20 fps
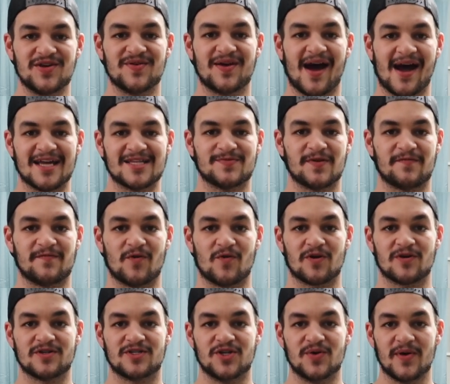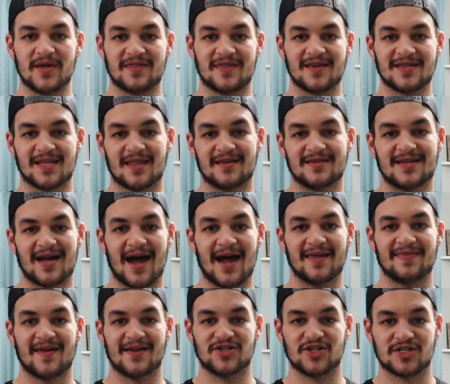to you guys before, doing things on the
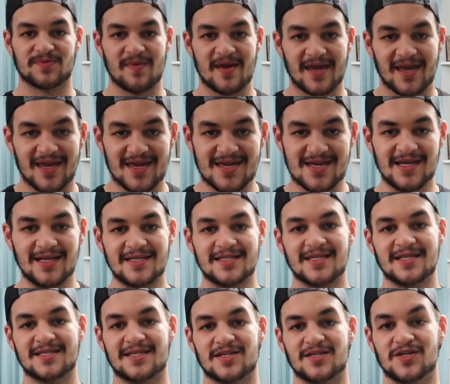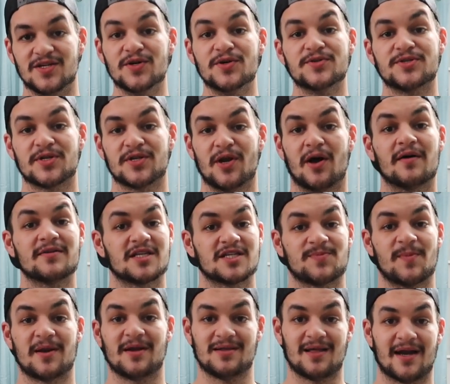diet that just make it easy to do so you don't have to
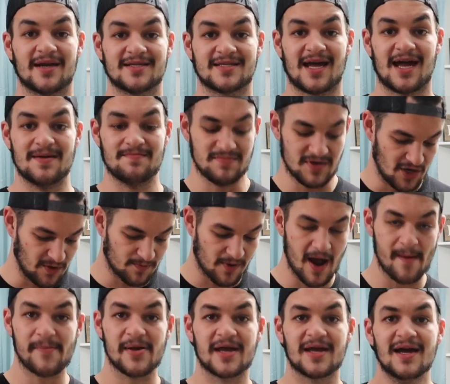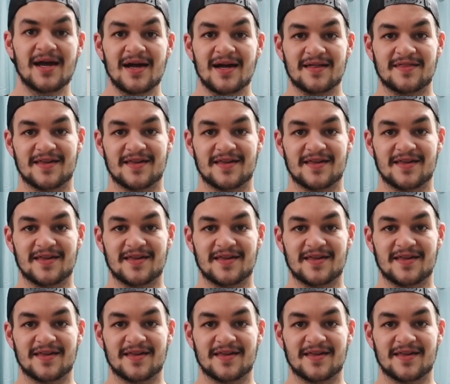spend a lot of time meal prepping.